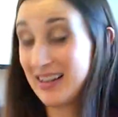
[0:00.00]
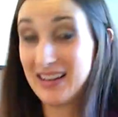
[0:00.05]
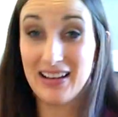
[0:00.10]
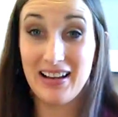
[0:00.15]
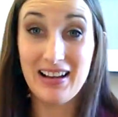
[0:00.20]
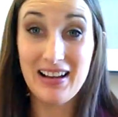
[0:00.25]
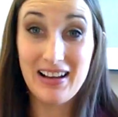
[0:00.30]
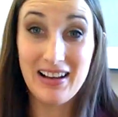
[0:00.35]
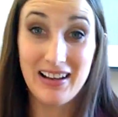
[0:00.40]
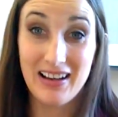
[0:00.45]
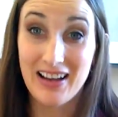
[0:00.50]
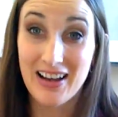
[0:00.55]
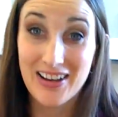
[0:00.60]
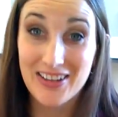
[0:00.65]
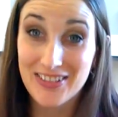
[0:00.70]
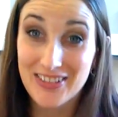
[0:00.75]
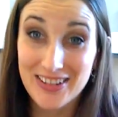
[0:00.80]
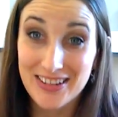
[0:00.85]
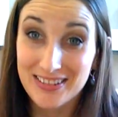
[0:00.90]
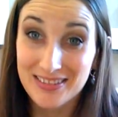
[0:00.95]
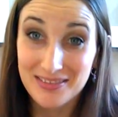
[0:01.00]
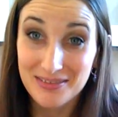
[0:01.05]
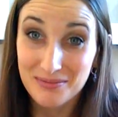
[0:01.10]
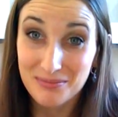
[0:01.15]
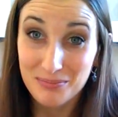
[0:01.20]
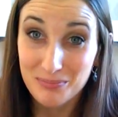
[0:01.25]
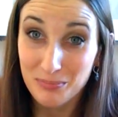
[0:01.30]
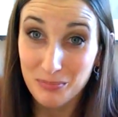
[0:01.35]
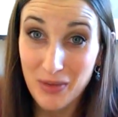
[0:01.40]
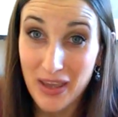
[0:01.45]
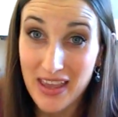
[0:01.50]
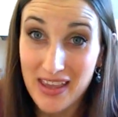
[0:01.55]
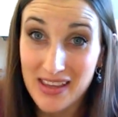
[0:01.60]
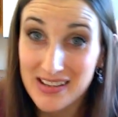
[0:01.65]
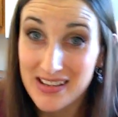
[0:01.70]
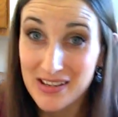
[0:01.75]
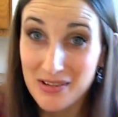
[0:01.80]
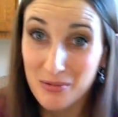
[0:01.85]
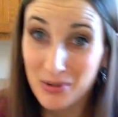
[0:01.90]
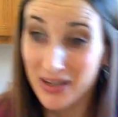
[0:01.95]

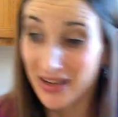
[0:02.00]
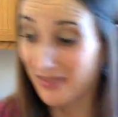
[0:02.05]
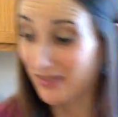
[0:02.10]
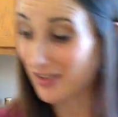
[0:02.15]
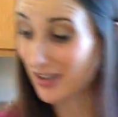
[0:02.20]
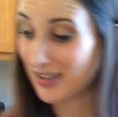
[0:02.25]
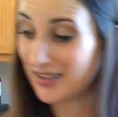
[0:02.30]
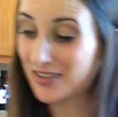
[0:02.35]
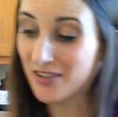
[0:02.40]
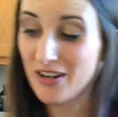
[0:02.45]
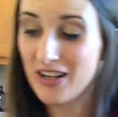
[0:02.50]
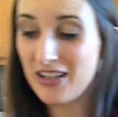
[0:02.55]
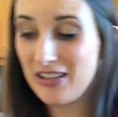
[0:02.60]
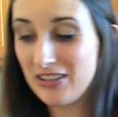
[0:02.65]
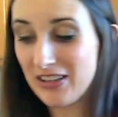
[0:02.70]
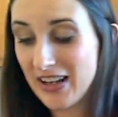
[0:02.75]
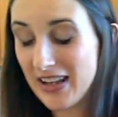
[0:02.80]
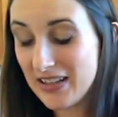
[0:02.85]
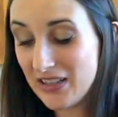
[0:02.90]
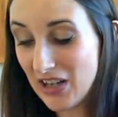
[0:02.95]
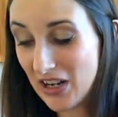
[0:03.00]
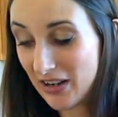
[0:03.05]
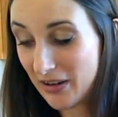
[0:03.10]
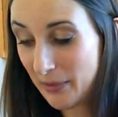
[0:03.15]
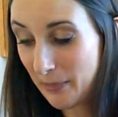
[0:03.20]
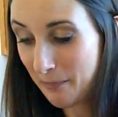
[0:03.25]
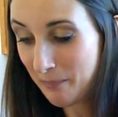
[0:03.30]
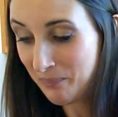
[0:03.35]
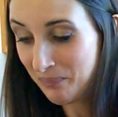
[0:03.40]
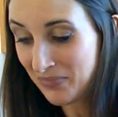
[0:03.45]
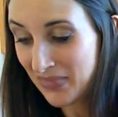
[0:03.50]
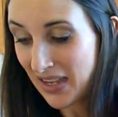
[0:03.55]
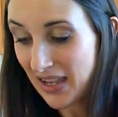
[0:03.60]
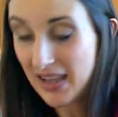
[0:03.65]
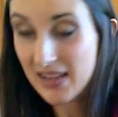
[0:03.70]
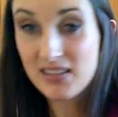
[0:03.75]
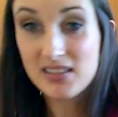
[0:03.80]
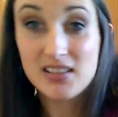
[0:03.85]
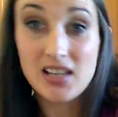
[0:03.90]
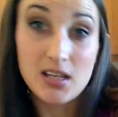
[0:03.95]
180 whatever in a regular eggnog.
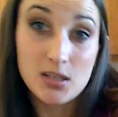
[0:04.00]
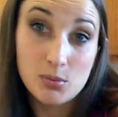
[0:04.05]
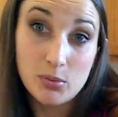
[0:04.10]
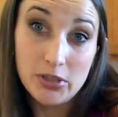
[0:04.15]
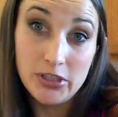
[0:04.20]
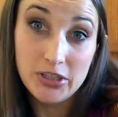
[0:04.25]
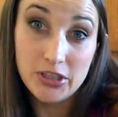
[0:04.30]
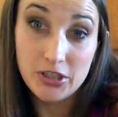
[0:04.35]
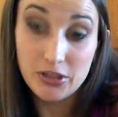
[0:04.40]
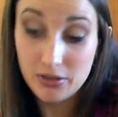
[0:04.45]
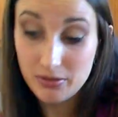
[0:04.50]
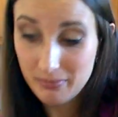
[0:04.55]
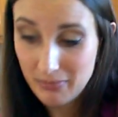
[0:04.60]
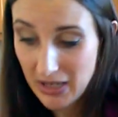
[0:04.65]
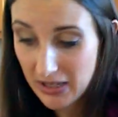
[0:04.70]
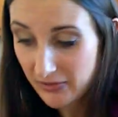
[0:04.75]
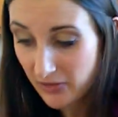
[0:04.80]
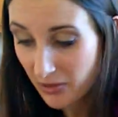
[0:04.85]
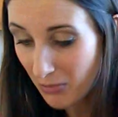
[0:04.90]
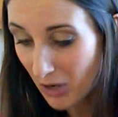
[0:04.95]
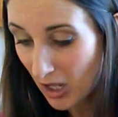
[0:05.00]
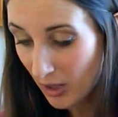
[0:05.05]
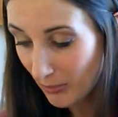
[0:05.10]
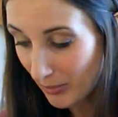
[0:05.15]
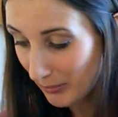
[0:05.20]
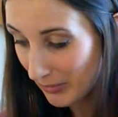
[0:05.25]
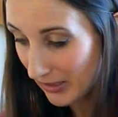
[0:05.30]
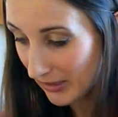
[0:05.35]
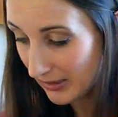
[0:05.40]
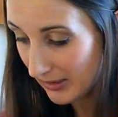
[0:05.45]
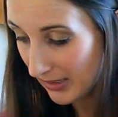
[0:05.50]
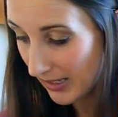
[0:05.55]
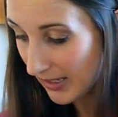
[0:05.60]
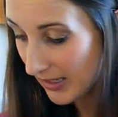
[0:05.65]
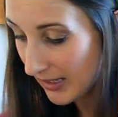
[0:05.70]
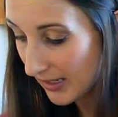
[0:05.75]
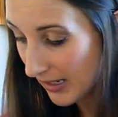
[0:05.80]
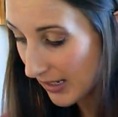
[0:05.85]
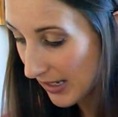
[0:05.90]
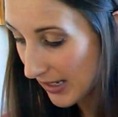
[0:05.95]
And it tastes really good. Made from almond milk,
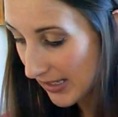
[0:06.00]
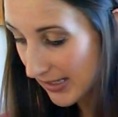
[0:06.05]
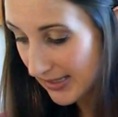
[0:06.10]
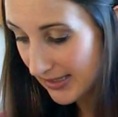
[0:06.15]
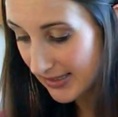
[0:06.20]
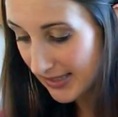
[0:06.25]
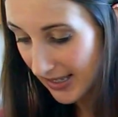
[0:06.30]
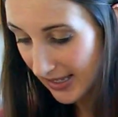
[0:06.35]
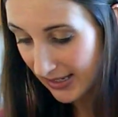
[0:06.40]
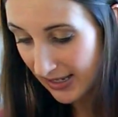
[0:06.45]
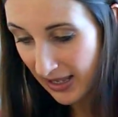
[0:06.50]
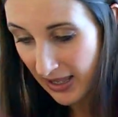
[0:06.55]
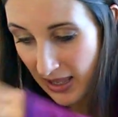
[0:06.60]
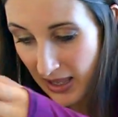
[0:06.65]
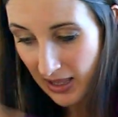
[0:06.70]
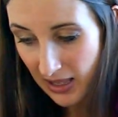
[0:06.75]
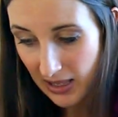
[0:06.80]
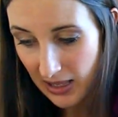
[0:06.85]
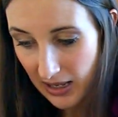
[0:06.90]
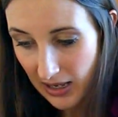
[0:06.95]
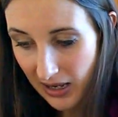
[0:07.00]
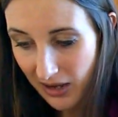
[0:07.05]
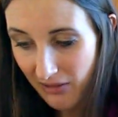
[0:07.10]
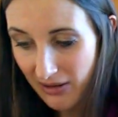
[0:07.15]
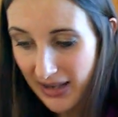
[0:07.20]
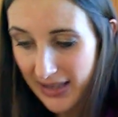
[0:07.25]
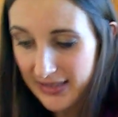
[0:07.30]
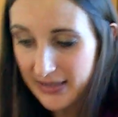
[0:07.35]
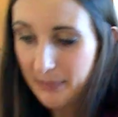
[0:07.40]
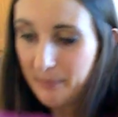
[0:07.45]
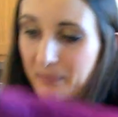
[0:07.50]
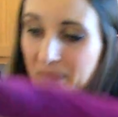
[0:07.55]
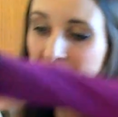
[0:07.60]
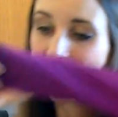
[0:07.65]
like I said. Alright,